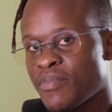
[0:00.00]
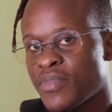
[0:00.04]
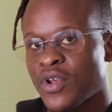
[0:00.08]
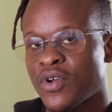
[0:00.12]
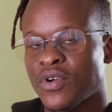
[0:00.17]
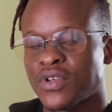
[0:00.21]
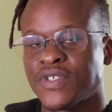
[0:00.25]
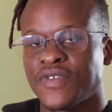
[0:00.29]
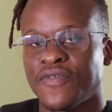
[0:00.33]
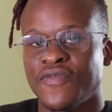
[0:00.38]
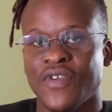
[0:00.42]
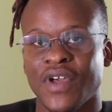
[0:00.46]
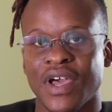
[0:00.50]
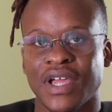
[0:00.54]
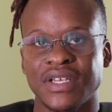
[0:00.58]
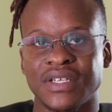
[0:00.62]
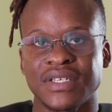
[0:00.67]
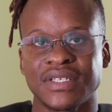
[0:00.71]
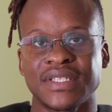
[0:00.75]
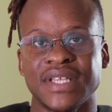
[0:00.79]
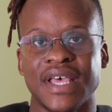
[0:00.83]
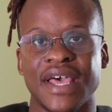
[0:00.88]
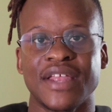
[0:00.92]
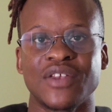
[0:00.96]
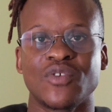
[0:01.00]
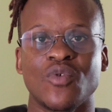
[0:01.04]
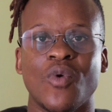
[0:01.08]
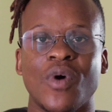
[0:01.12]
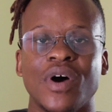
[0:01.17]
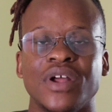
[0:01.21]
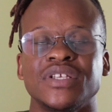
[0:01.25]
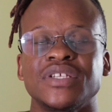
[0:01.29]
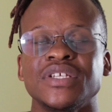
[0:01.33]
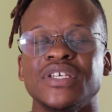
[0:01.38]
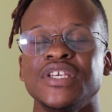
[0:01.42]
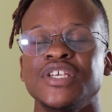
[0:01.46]
because if you understand
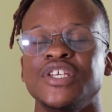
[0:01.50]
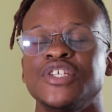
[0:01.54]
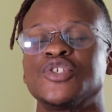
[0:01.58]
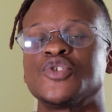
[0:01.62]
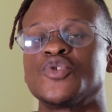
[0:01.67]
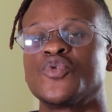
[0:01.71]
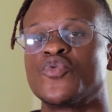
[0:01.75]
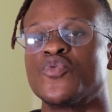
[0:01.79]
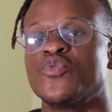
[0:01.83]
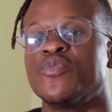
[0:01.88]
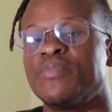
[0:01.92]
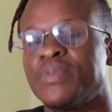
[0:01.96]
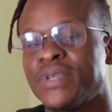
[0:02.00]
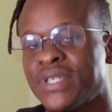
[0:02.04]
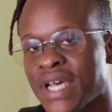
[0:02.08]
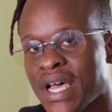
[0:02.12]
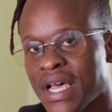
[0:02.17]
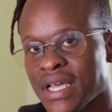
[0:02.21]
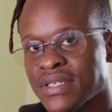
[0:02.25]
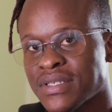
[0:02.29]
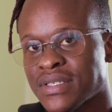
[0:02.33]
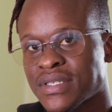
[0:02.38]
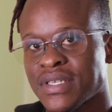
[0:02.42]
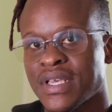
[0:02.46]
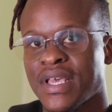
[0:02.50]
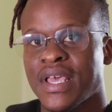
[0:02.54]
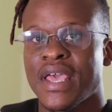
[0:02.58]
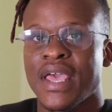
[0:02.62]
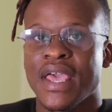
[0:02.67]
what each group does,